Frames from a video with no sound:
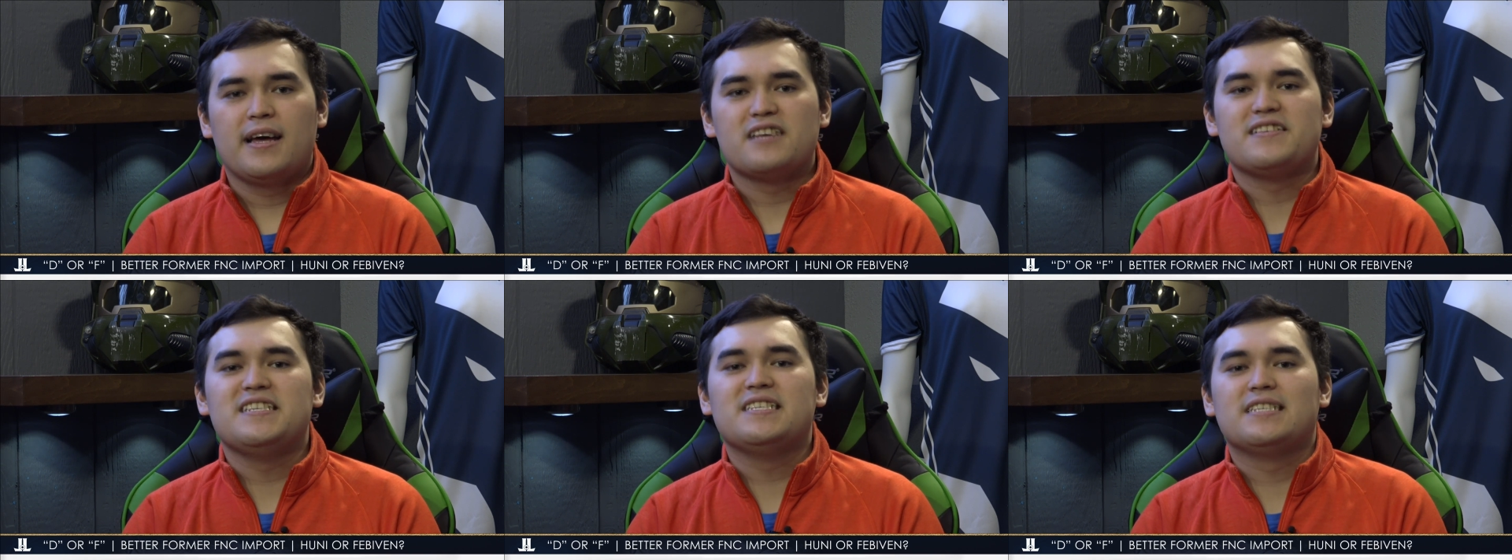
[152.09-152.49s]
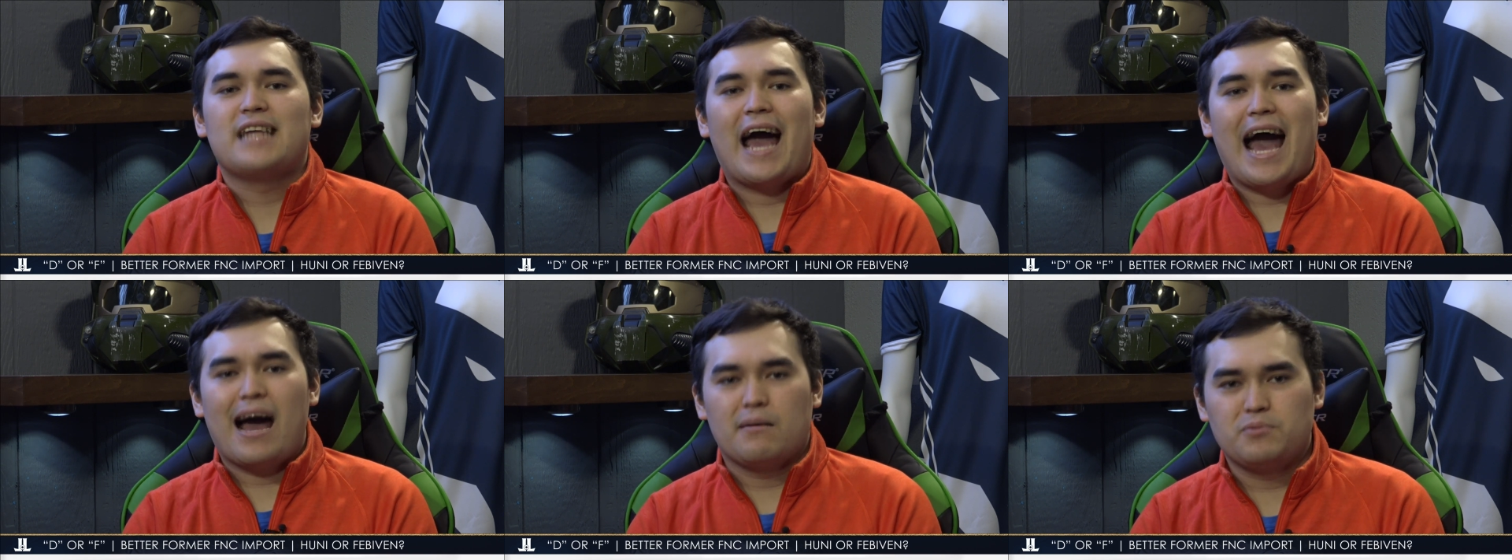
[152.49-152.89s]
He's
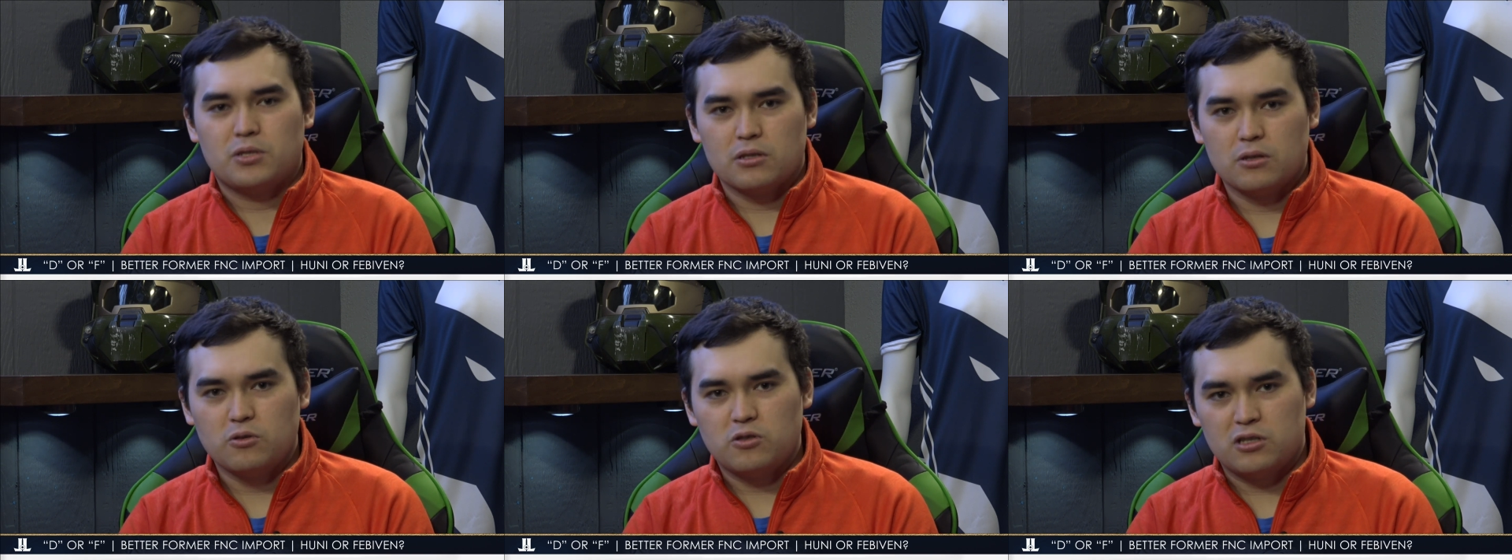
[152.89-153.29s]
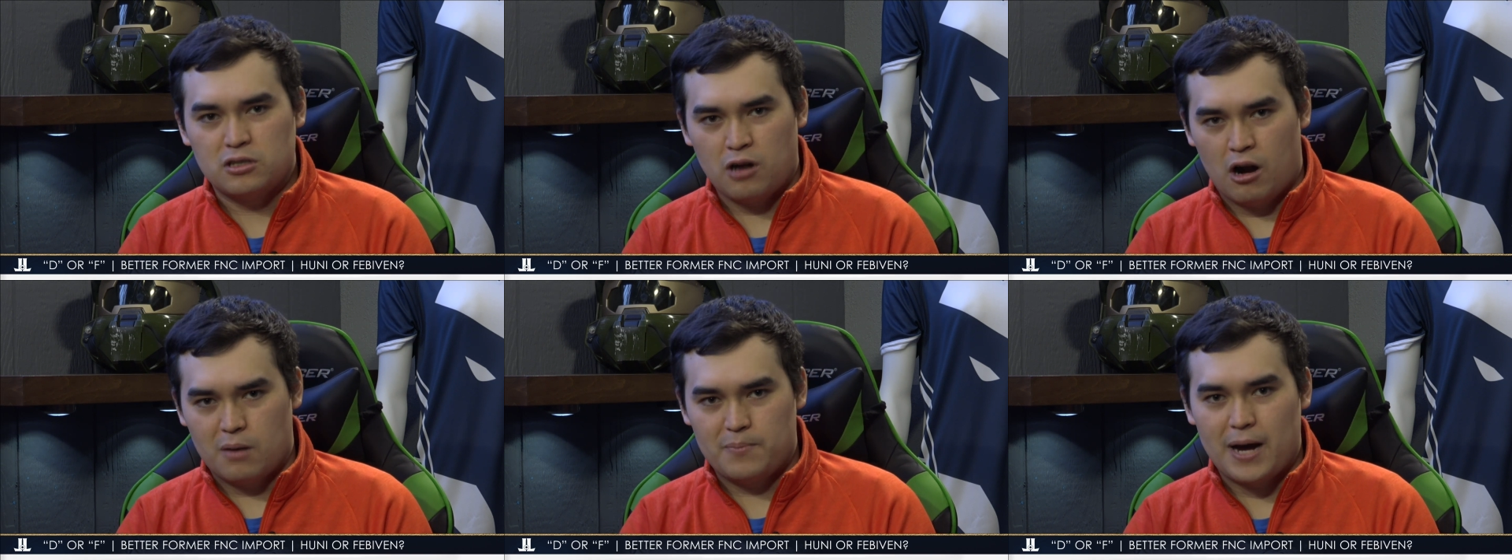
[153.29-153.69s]
an absolute
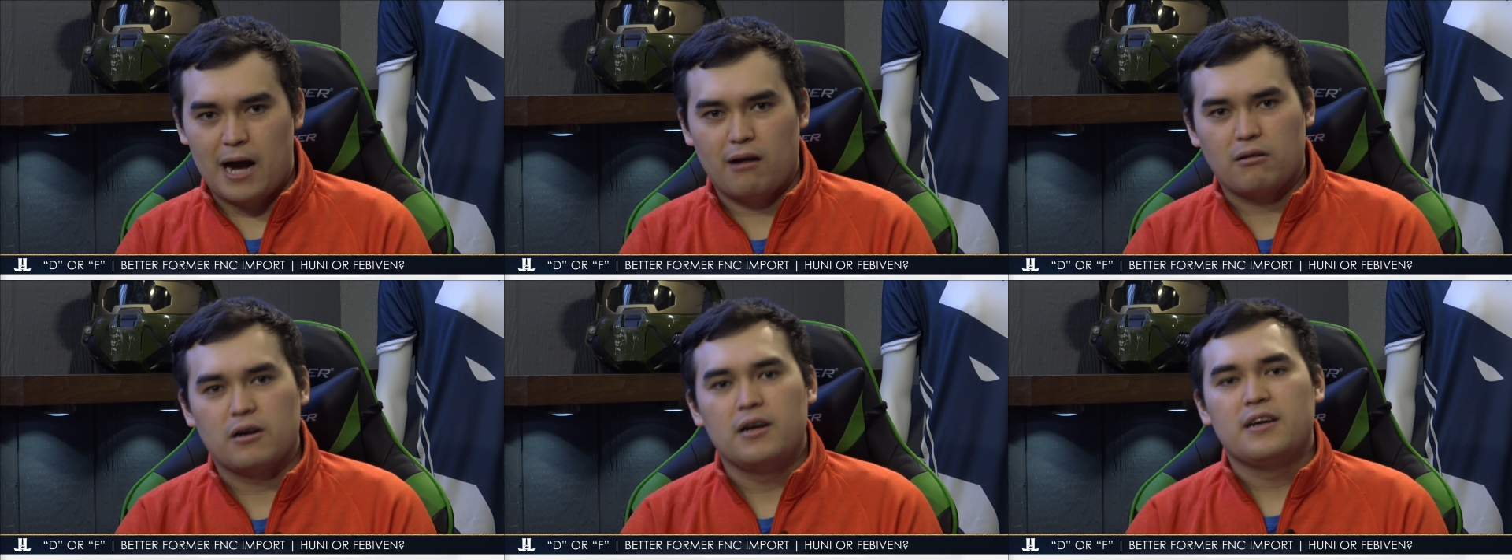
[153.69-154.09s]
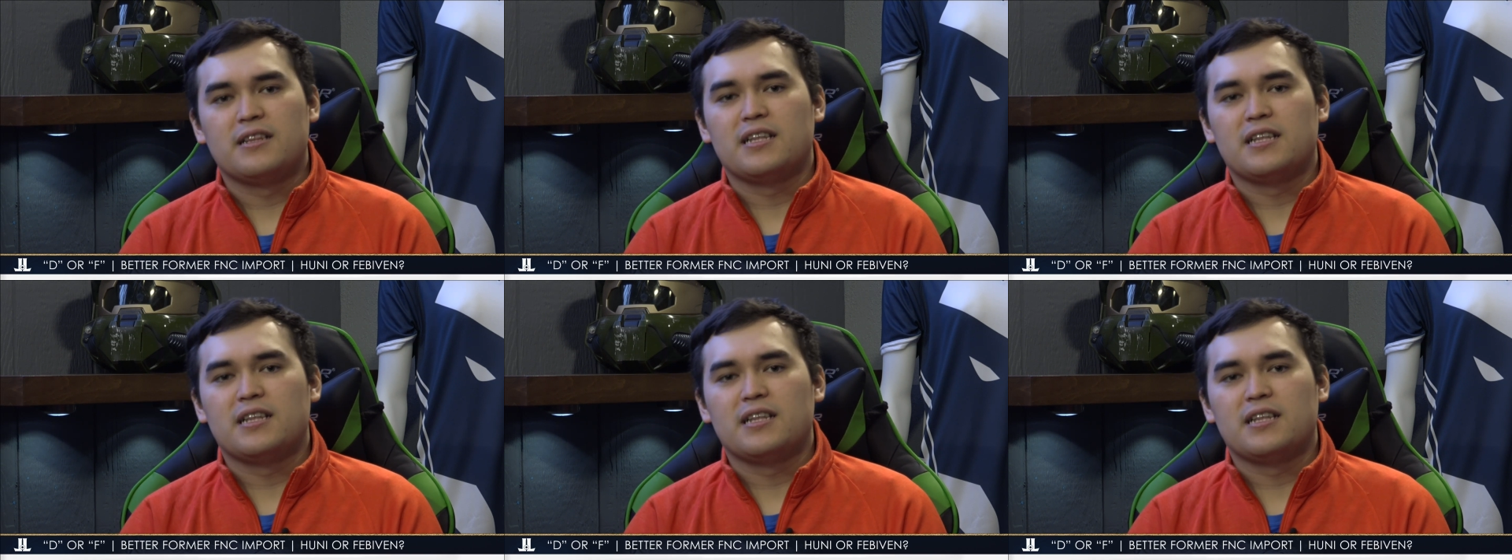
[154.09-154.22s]
star power.